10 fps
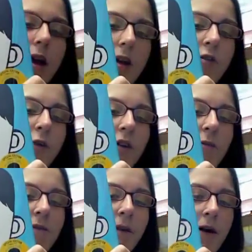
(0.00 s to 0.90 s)
is one of
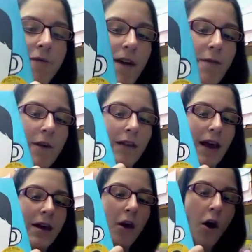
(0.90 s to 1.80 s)
my very favorites,
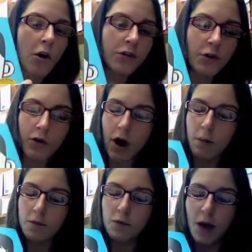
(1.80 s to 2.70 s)
and it also
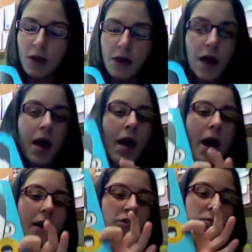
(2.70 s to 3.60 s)
comes with
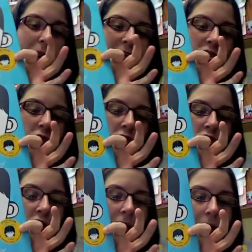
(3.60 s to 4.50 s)
a special
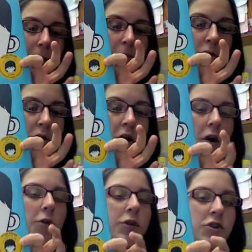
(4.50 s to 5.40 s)
chapter
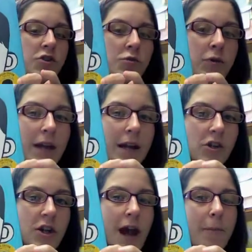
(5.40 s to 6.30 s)
called the
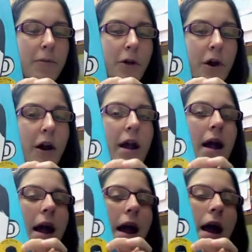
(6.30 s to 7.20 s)
Julian chapter.
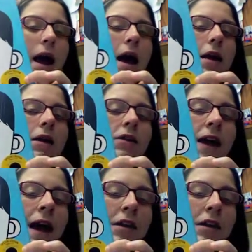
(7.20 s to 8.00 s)
And that